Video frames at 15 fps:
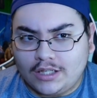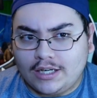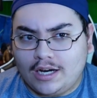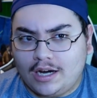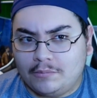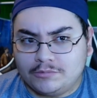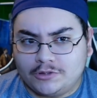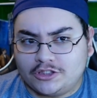
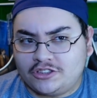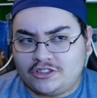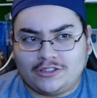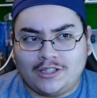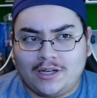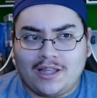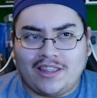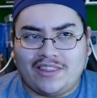um
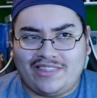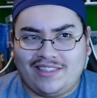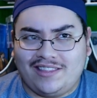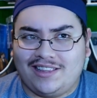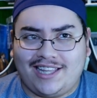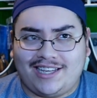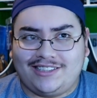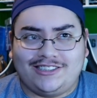just
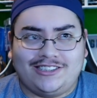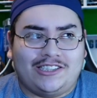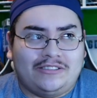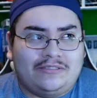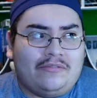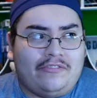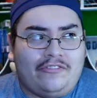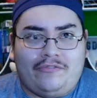like you
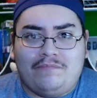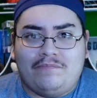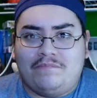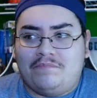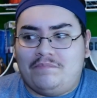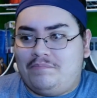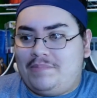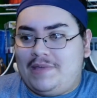know
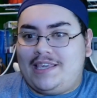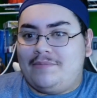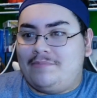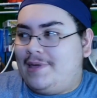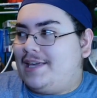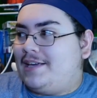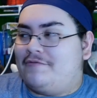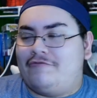being
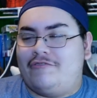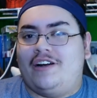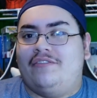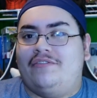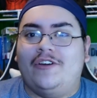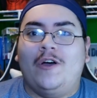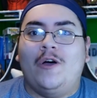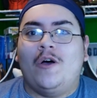big in front
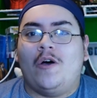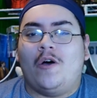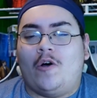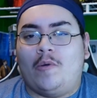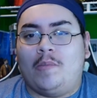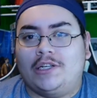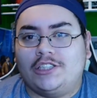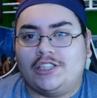of a
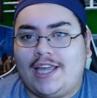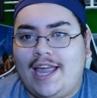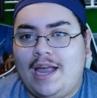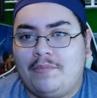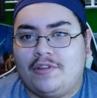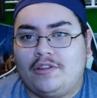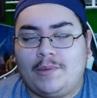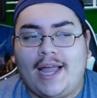whole bunch of
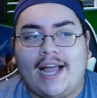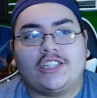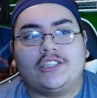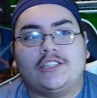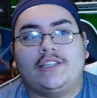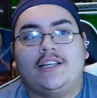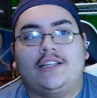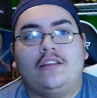cameras. We
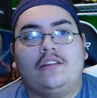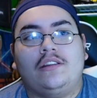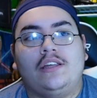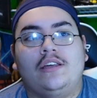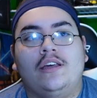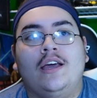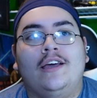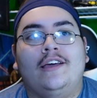actually get to
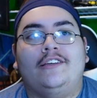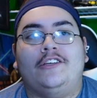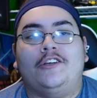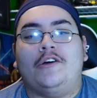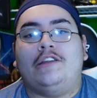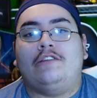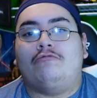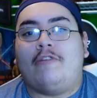see, you
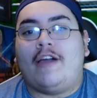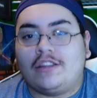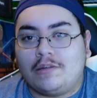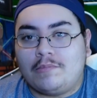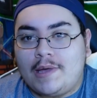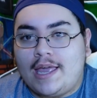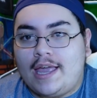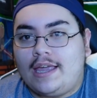know, his
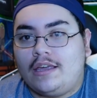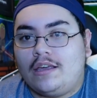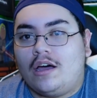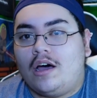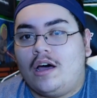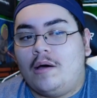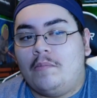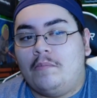resume,
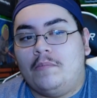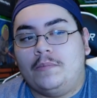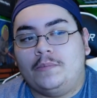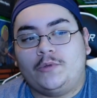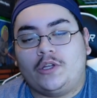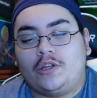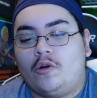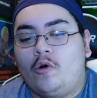um,
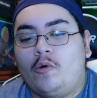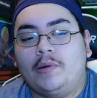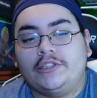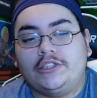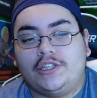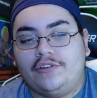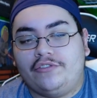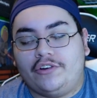just a whole
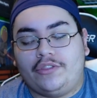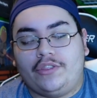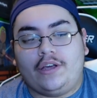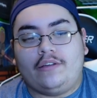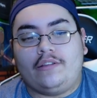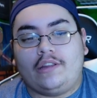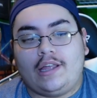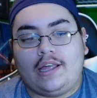bunch of different
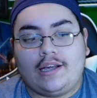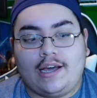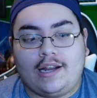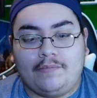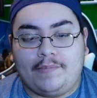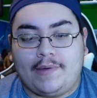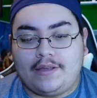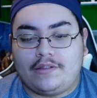things that
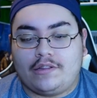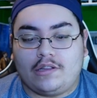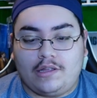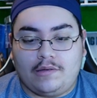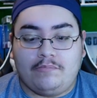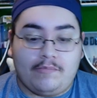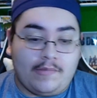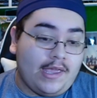kind of makes
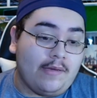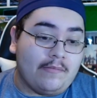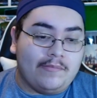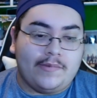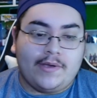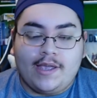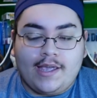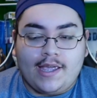him
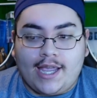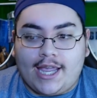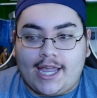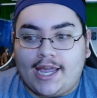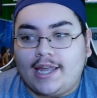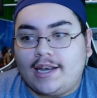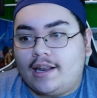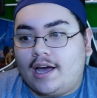him.
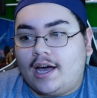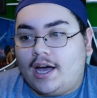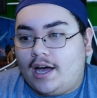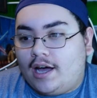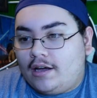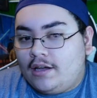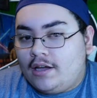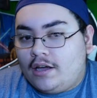And
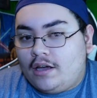uh,